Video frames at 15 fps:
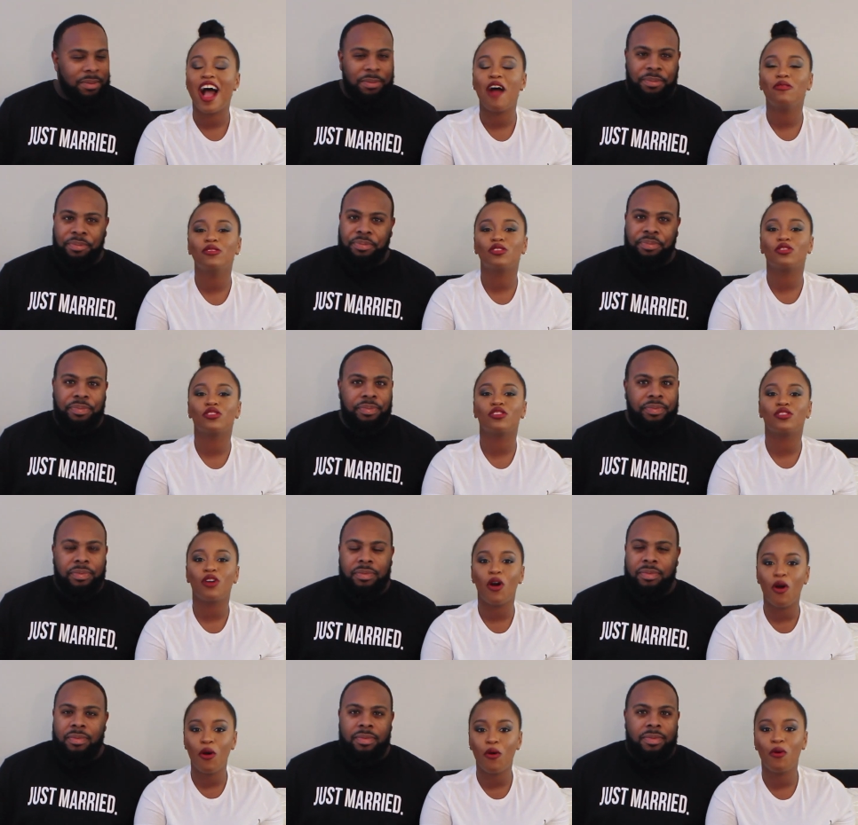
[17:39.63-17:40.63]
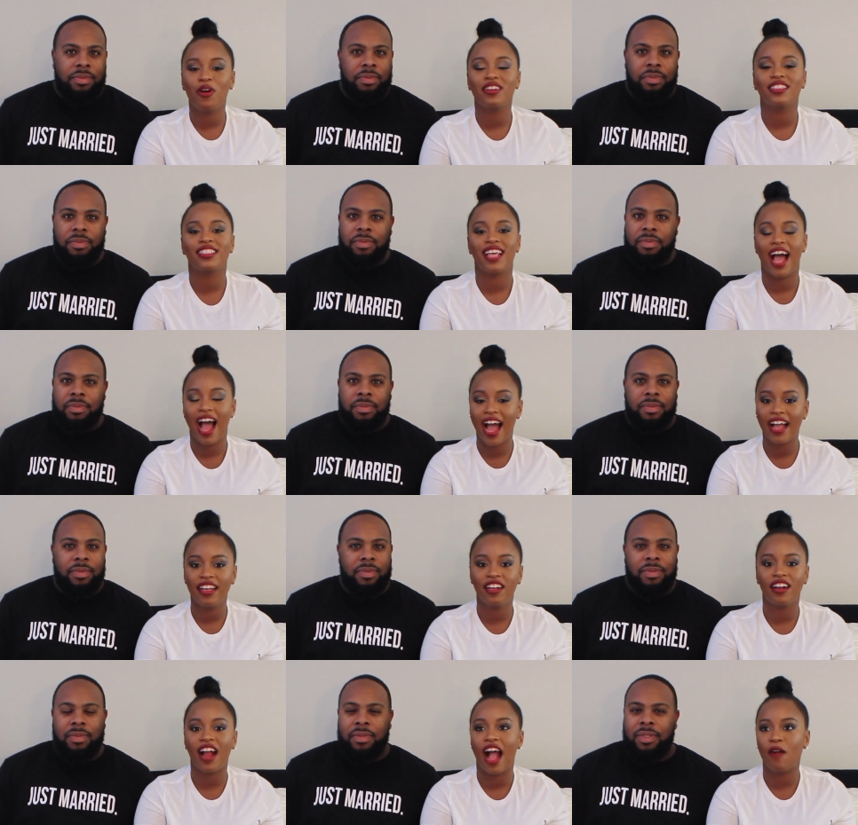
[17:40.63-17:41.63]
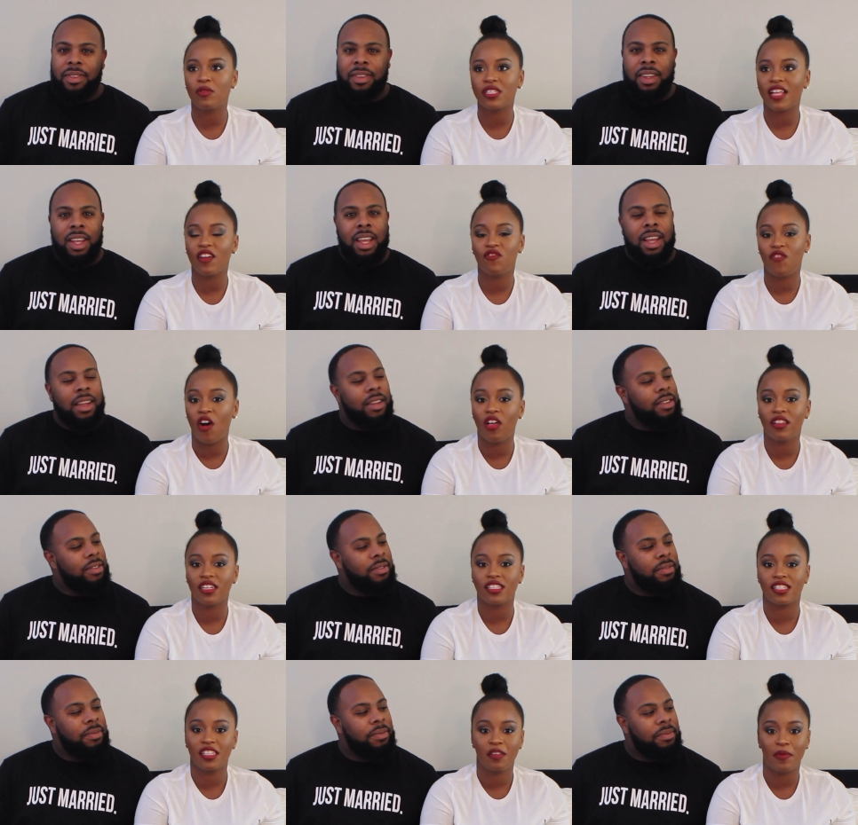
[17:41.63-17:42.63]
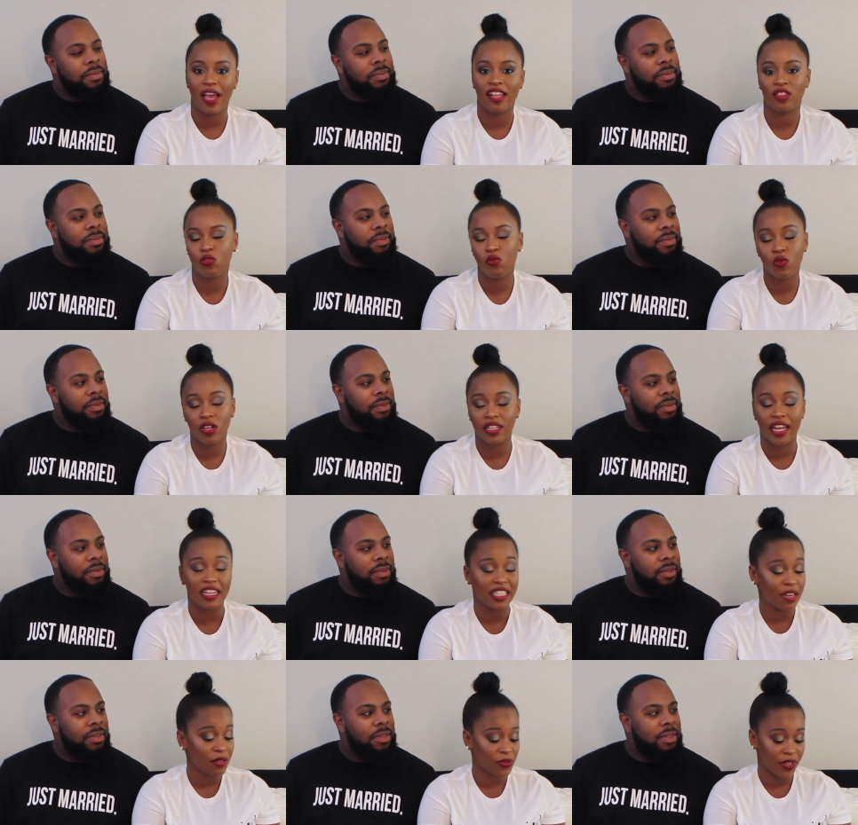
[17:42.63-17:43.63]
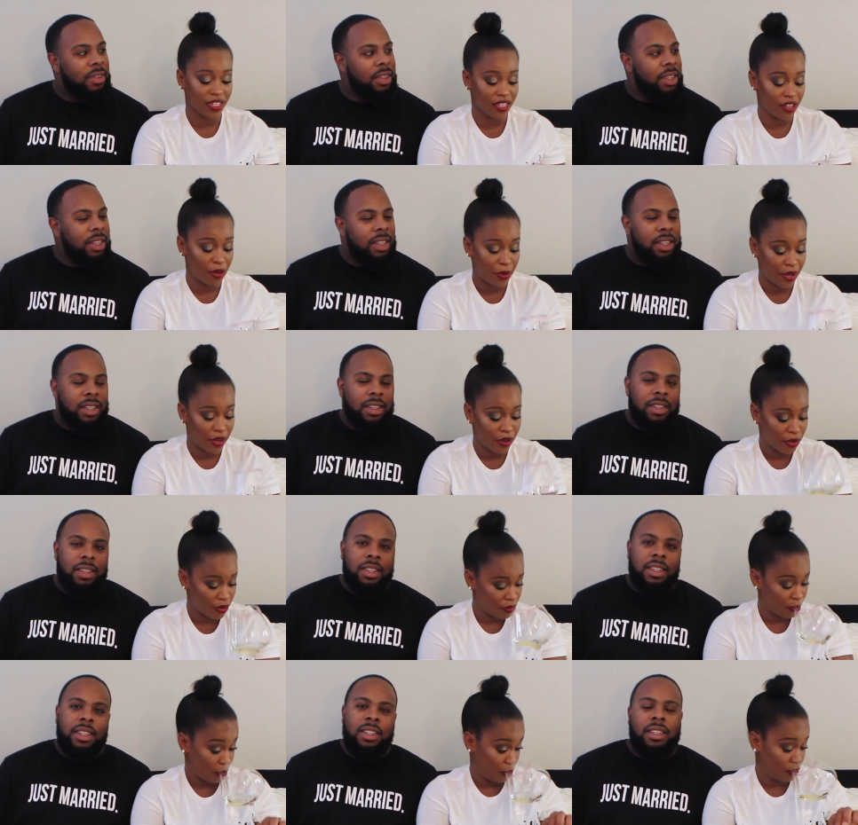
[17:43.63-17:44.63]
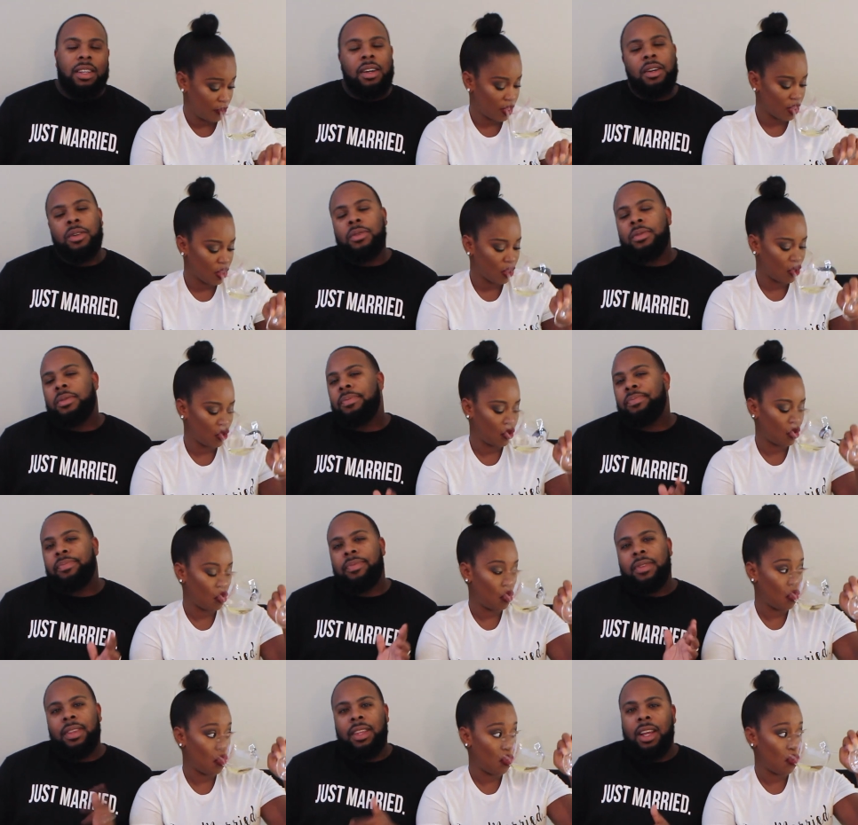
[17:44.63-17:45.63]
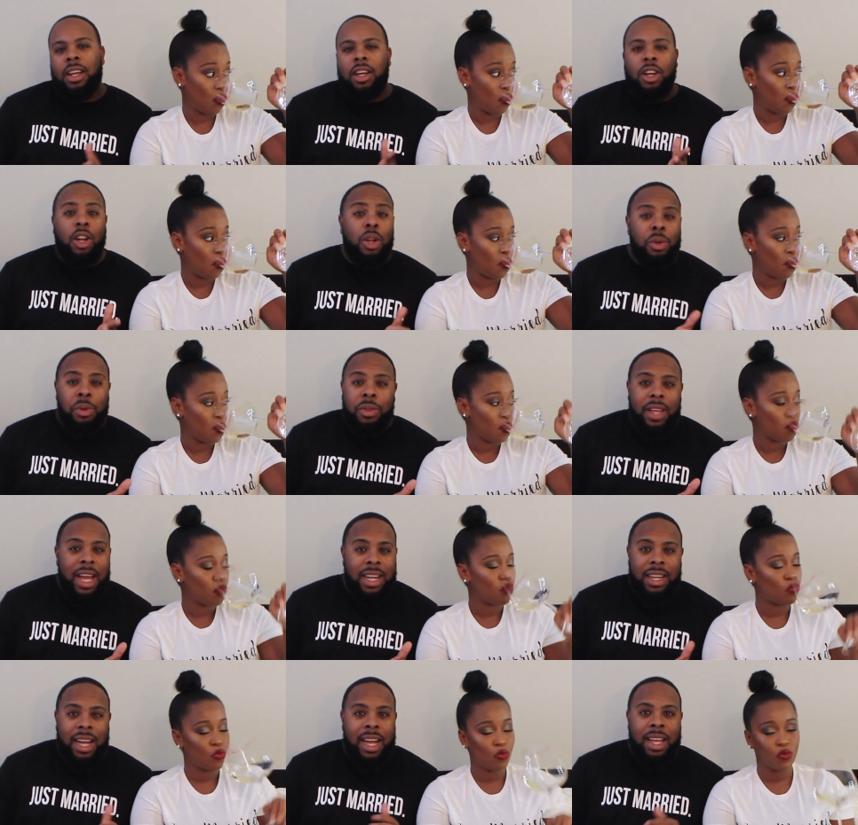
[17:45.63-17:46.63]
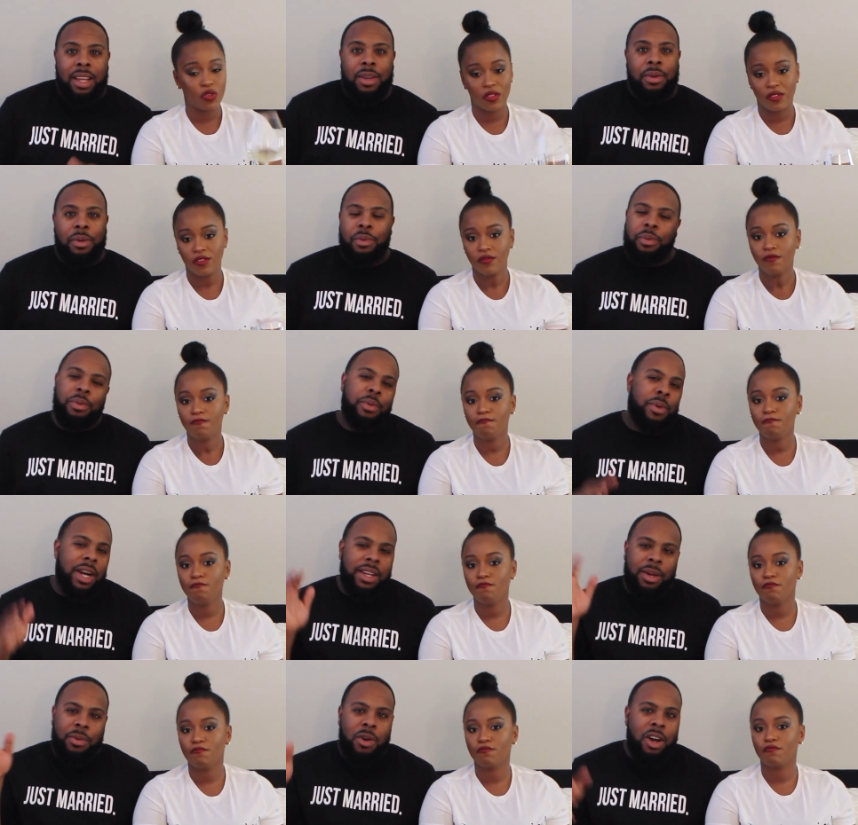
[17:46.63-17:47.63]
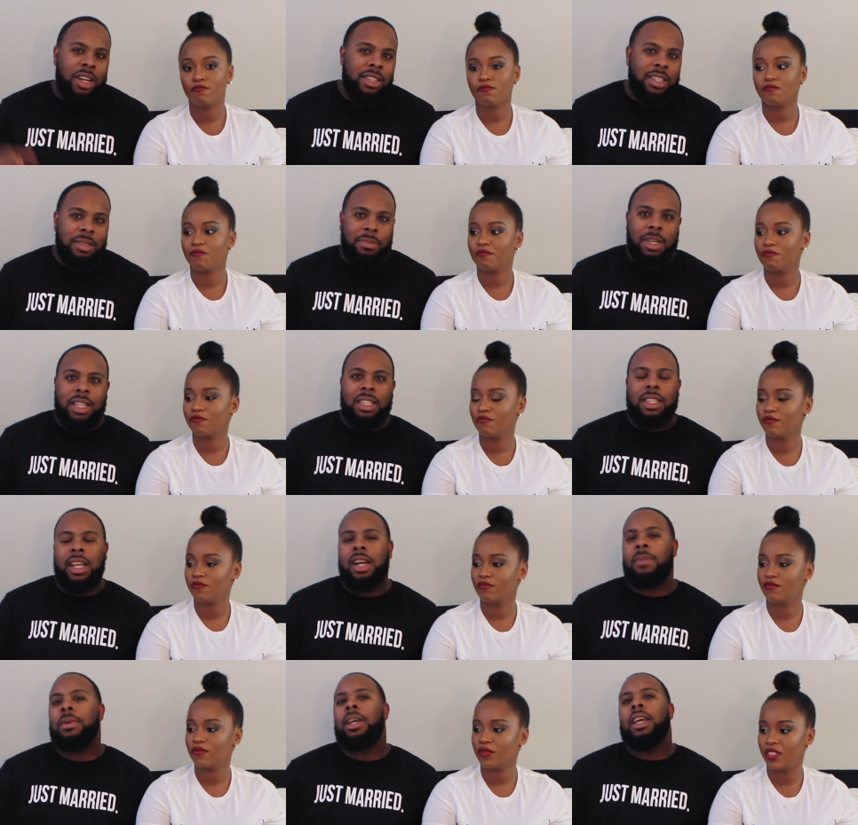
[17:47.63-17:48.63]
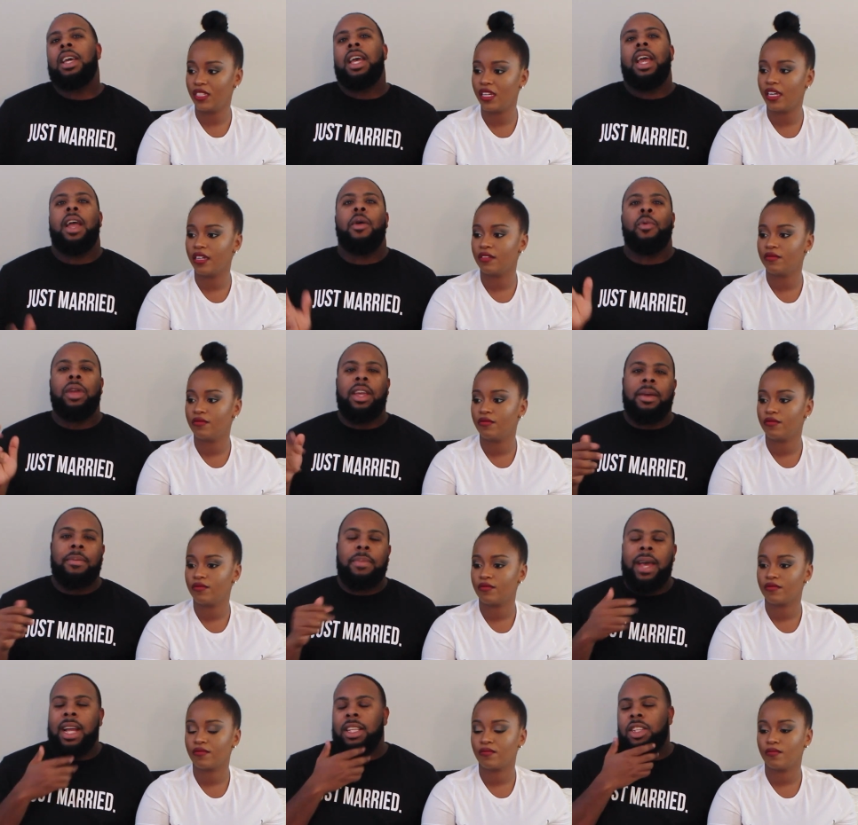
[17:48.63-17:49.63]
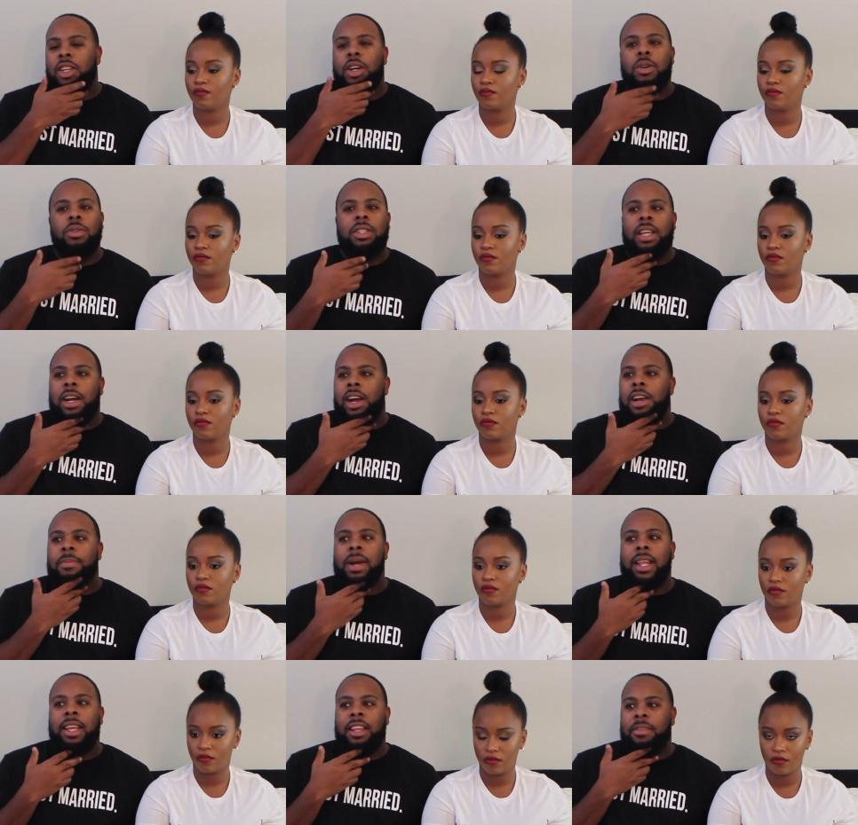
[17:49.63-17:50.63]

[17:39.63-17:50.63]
Speaker 1: I was so tired. I was like falling asleep at the hookah lounge. I was ready to go, y'all.
Speaker 2: So to conclude that night, we wind up walking to the bus stop. Yeah. And we get back to the hotel. Everybody